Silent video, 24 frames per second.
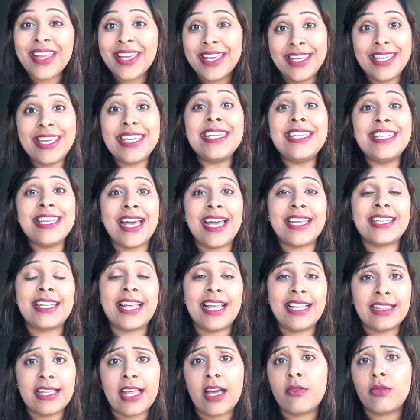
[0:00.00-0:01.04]
eat at
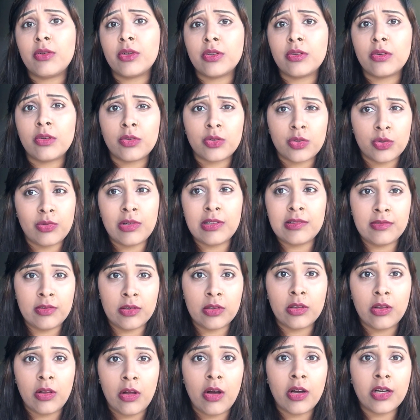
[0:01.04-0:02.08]
11 or 12
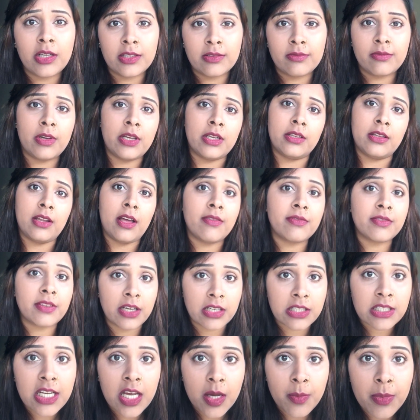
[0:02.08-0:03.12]
o'clock when after
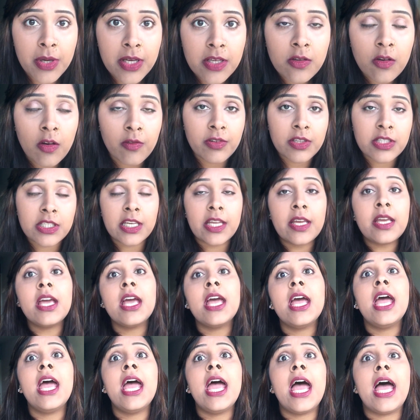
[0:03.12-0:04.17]
time is obviously
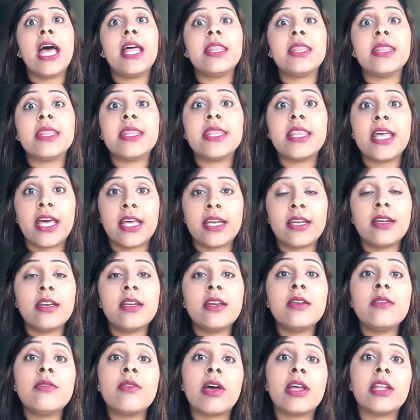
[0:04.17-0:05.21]
and
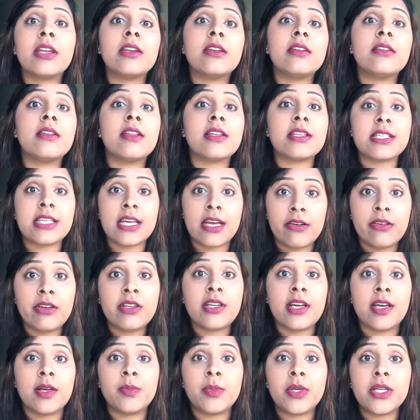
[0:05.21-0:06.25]
then when the sahur
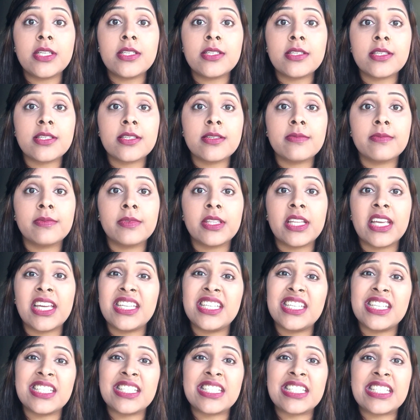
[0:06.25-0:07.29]
time is they
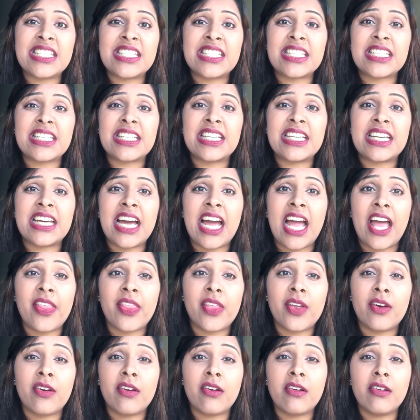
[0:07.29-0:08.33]
just
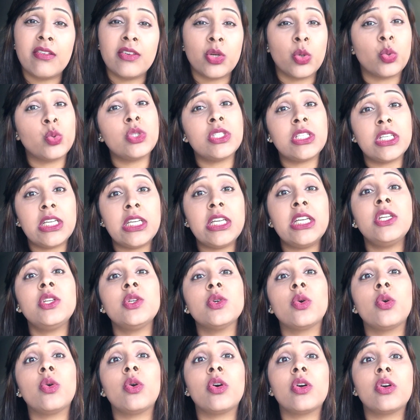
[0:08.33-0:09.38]
either don't eat
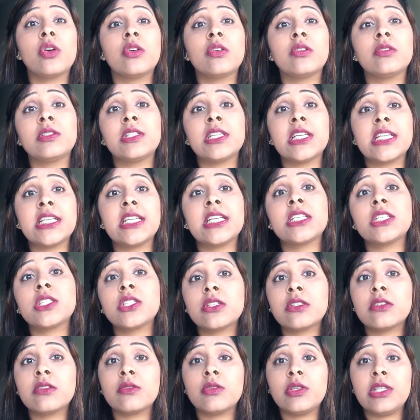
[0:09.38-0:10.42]
or they just
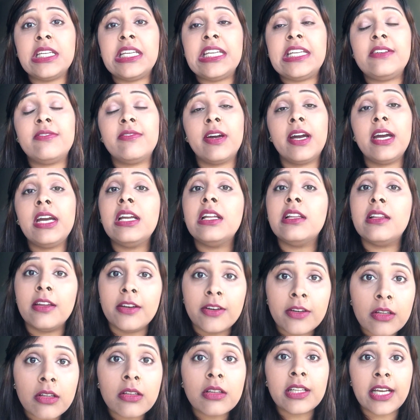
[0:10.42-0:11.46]
eat very
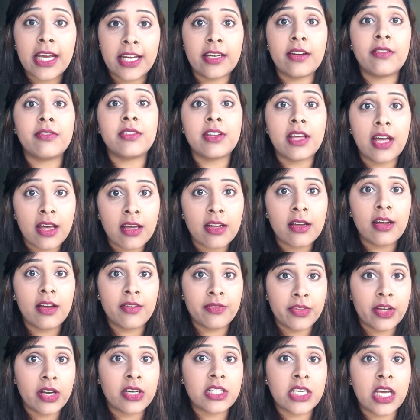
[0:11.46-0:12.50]
little at after
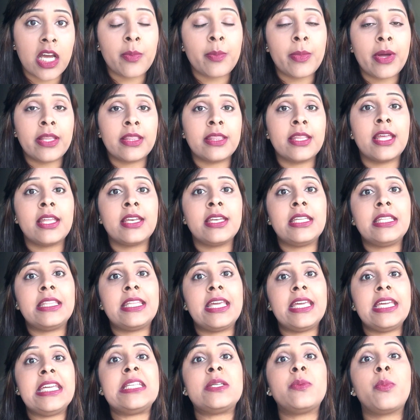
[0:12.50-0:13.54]
after time and then they
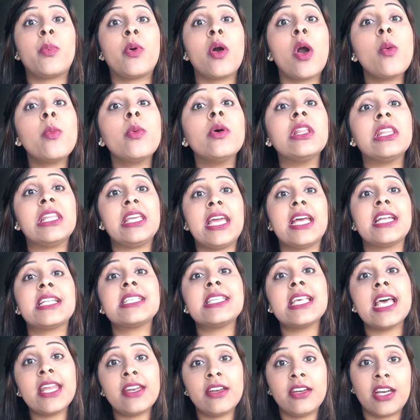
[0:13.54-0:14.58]
eat properly at
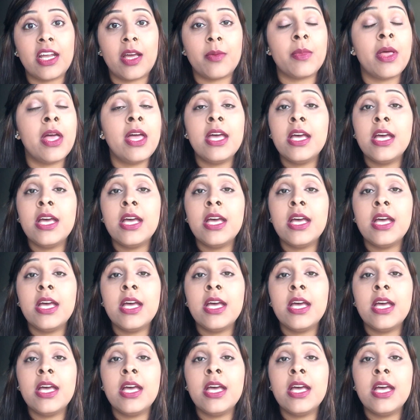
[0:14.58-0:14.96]
Saturday time